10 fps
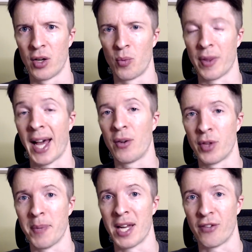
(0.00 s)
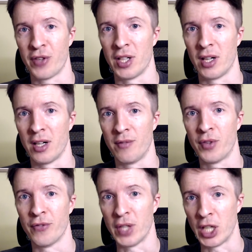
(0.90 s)
without the benefit of
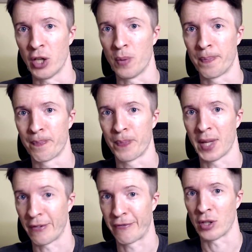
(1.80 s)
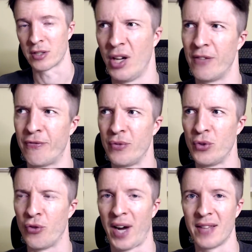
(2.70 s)
the video at first. If
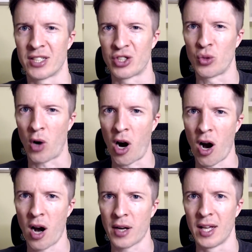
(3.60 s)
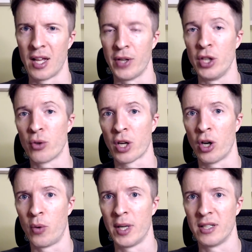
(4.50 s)
you find this too hard, then you can
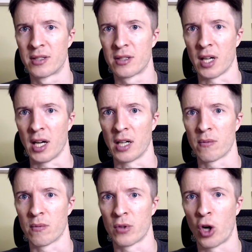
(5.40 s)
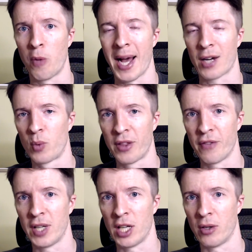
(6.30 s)
always uh, go back with the
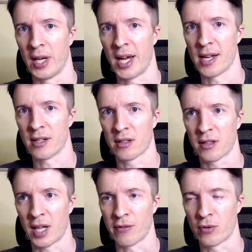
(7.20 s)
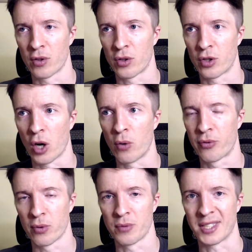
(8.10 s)
video and kind of go
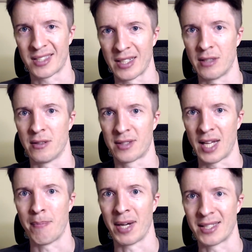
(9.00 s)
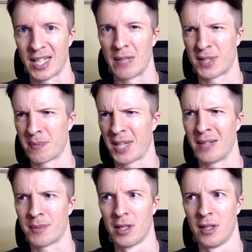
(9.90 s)
through the skill step by step.
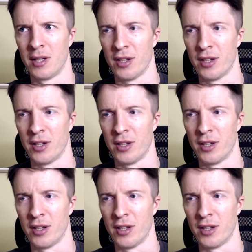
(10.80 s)
Sometimes the